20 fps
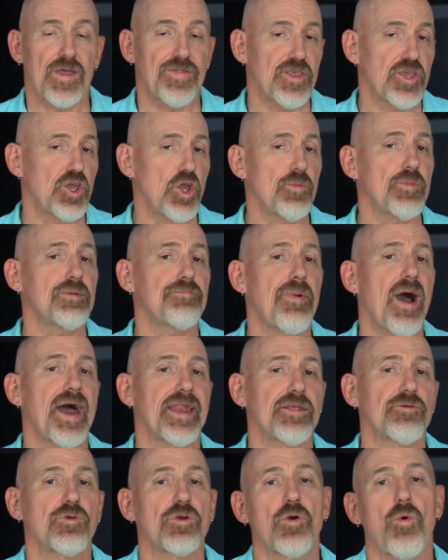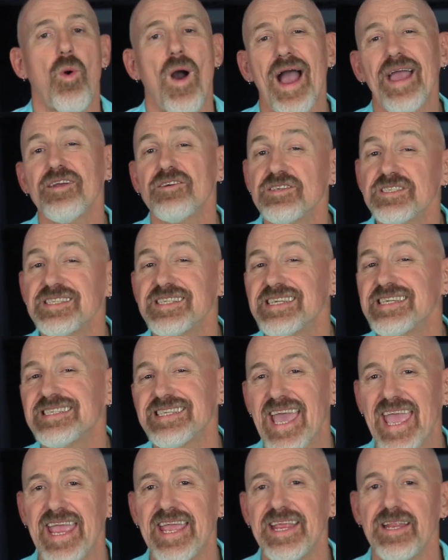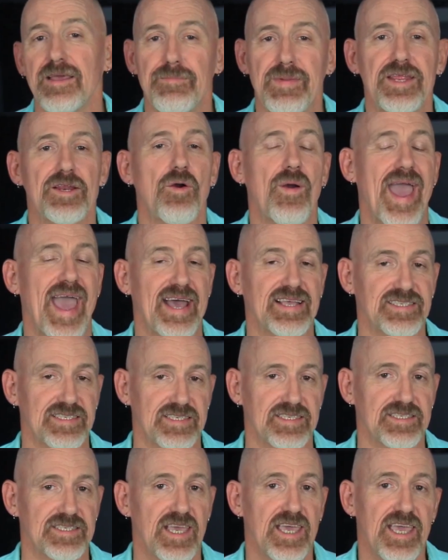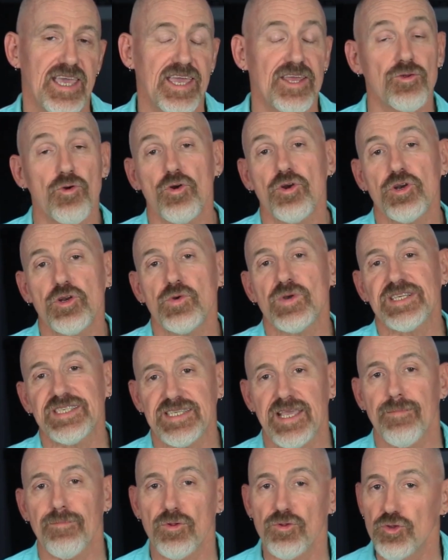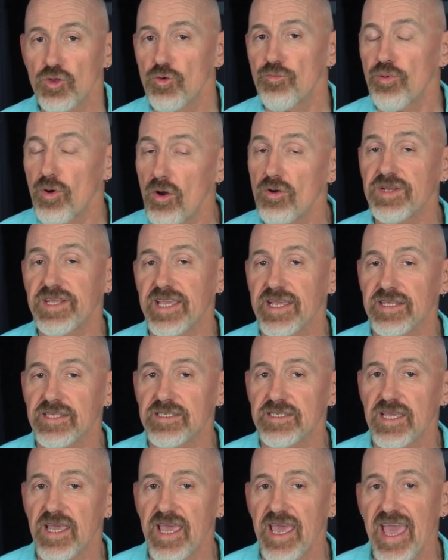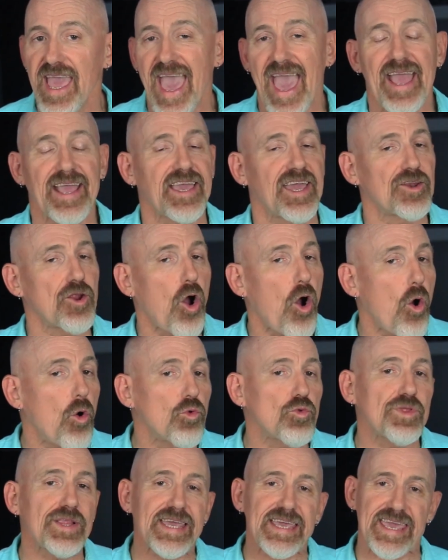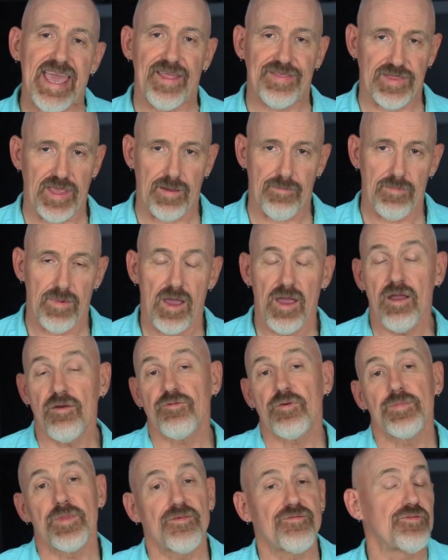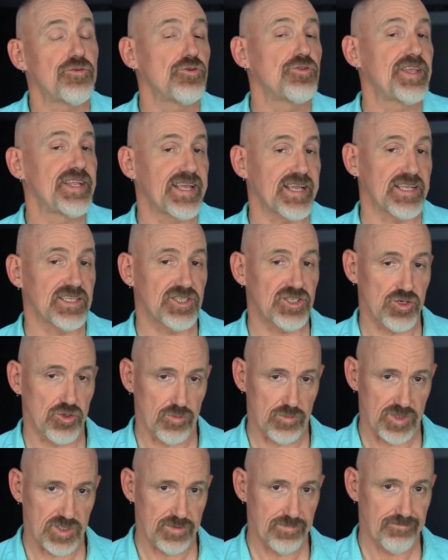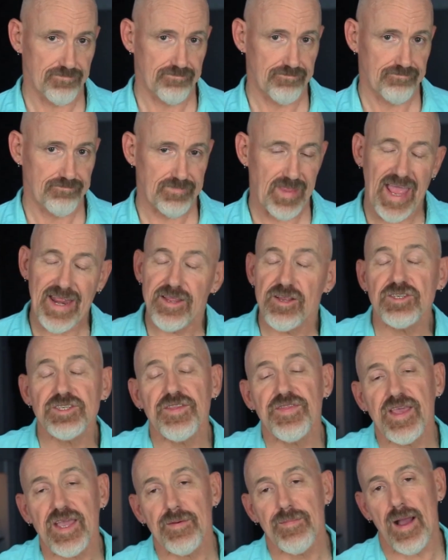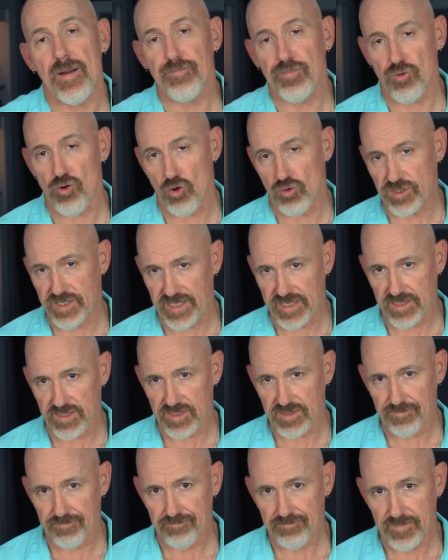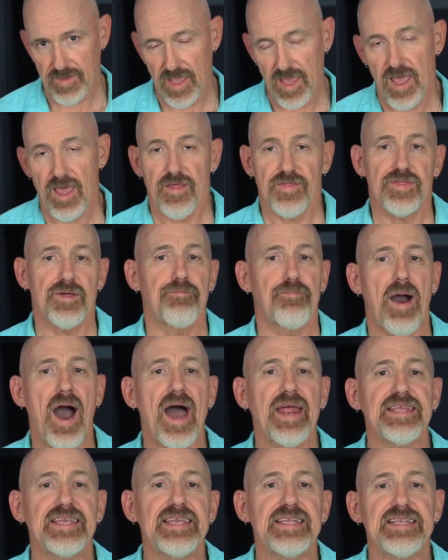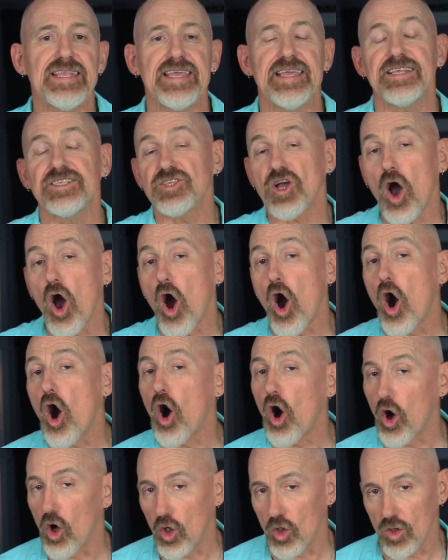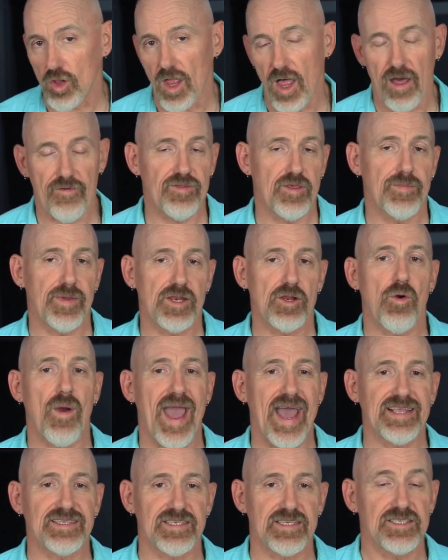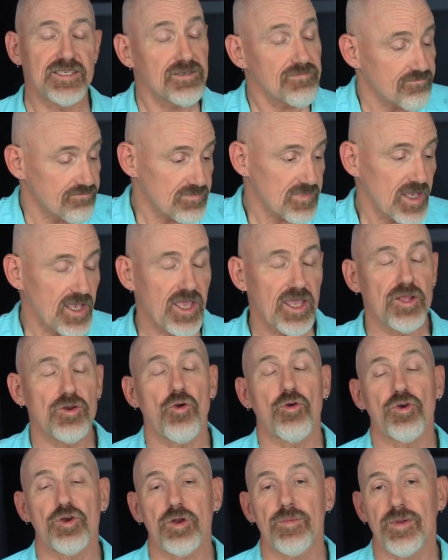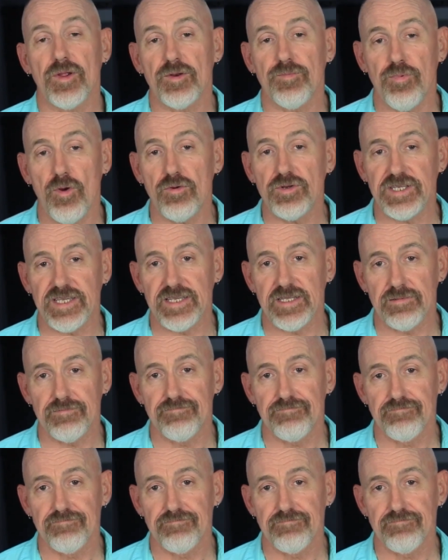The human body requires these eight amino acids in order to assemble new proteins and can only get them from the food that it consumes. And here's the thing about proteins. The body needs all of the amino acids in order to build a protein.